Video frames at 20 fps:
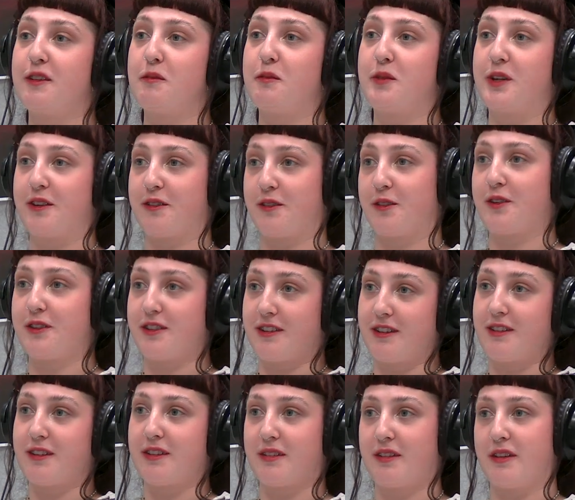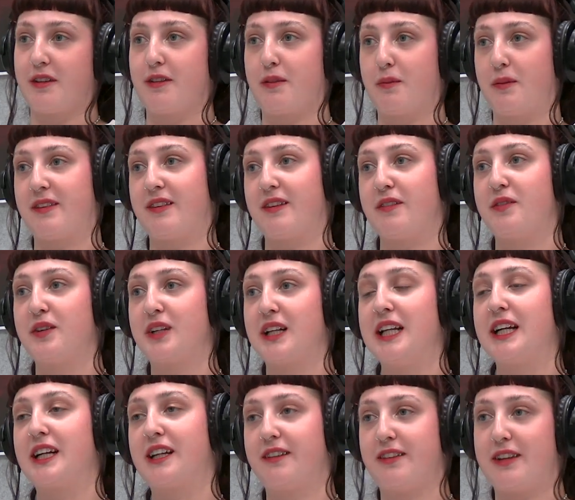some resources,
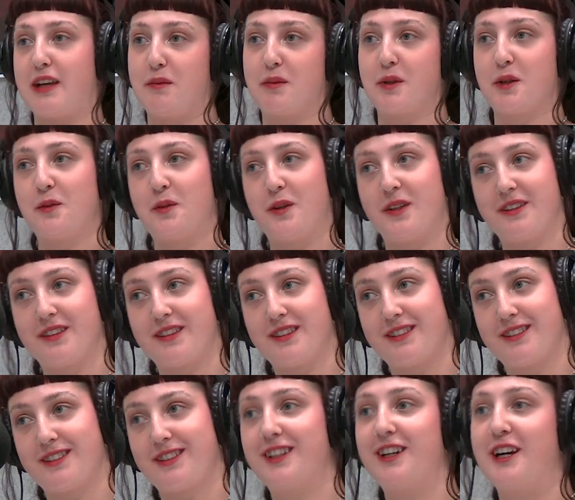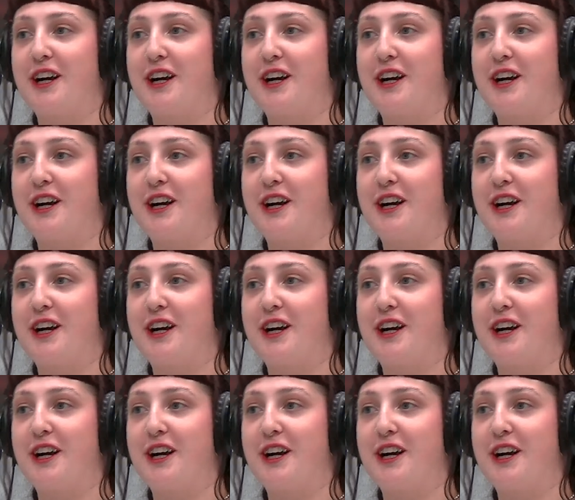specifically academic ones.